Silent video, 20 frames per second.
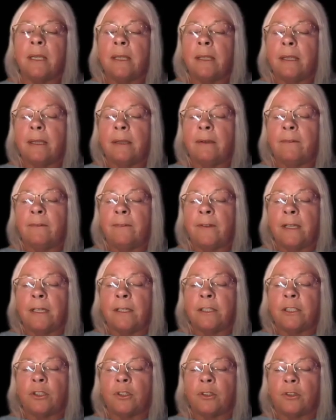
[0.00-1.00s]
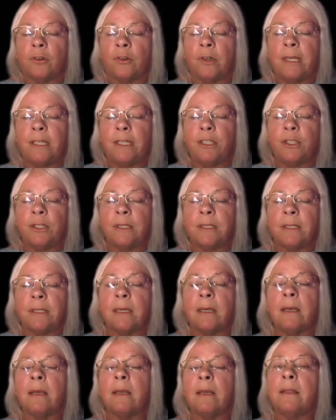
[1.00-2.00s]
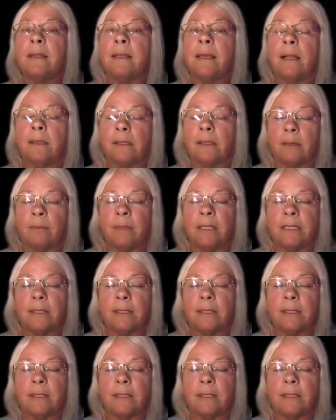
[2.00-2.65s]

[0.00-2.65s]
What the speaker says: in Finished Creatures, The Alchemy